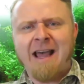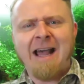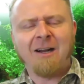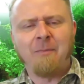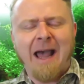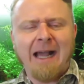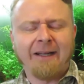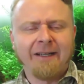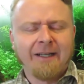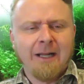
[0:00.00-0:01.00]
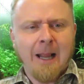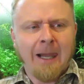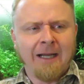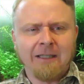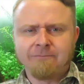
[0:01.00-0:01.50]
hack back
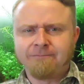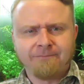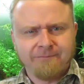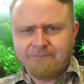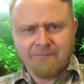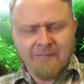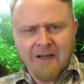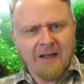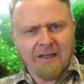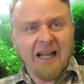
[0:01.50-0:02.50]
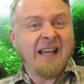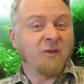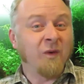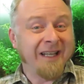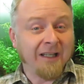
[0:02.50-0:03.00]

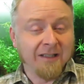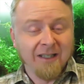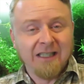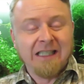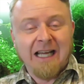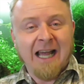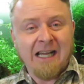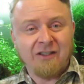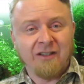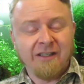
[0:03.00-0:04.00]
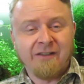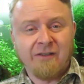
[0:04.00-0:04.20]
last week, actually.